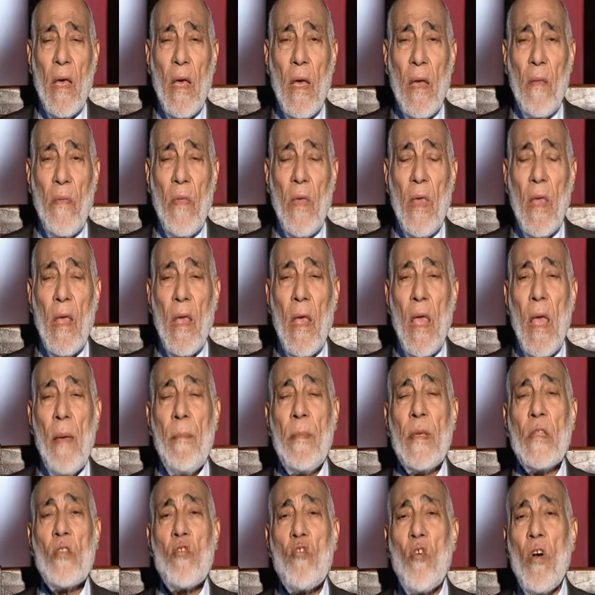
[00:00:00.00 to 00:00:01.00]
the
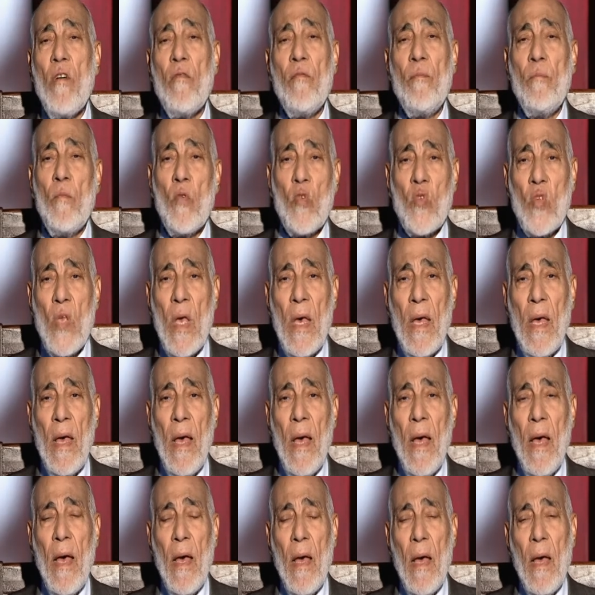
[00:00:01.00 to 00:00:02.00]
image of Musa,
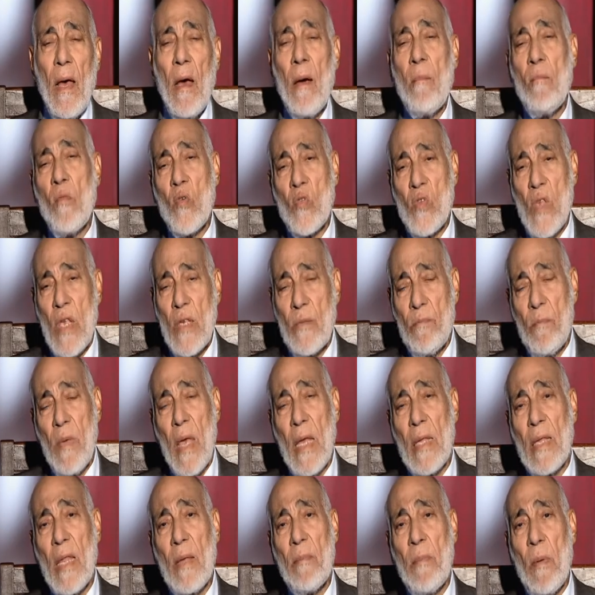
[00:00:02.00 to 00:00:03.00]
Moses, may
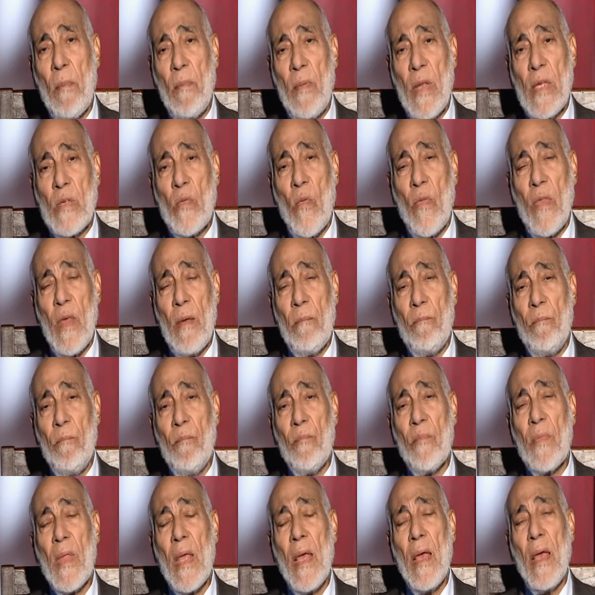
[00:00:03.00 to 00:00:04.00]
Allah be pleased with him.
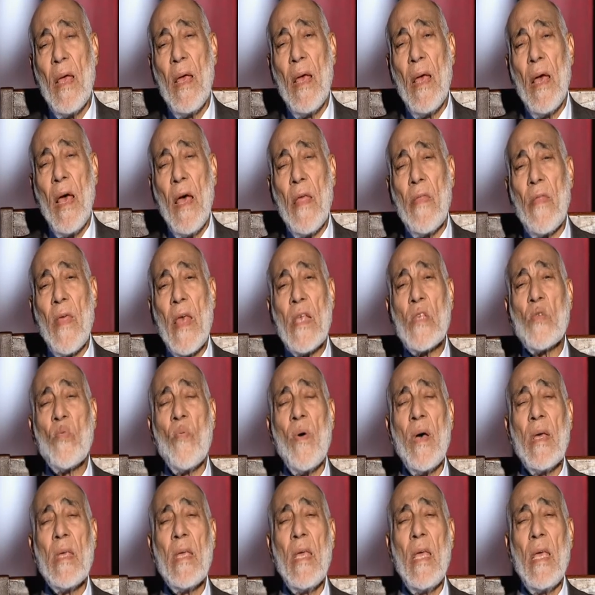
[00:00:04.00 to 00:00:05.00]
And that's
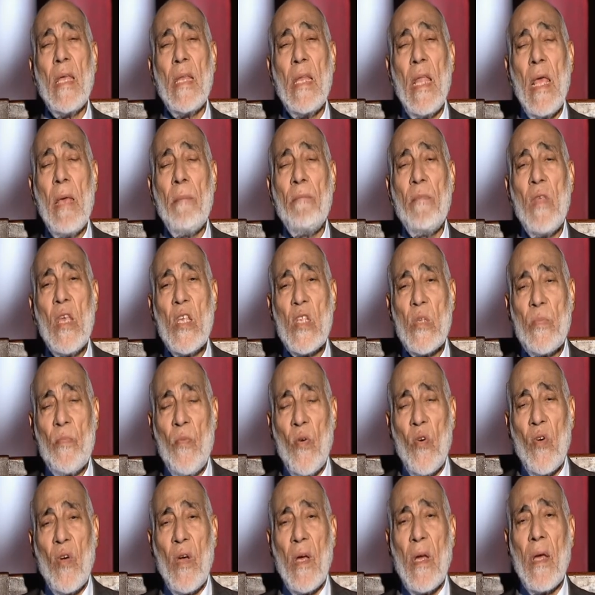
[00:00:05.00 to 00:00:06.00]
why he named his
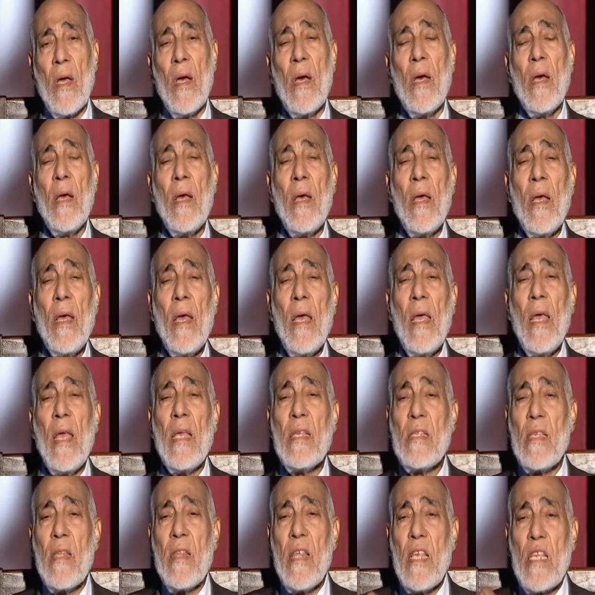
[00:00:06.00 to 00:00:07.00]
book,
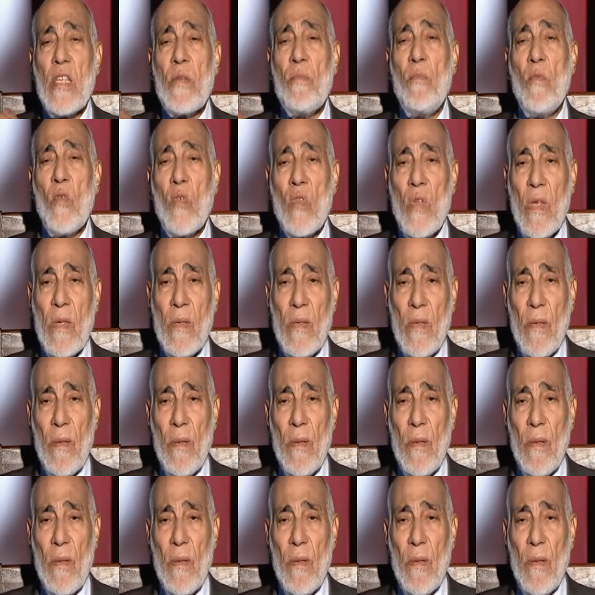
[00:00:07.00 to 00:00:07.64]
Is This Moses?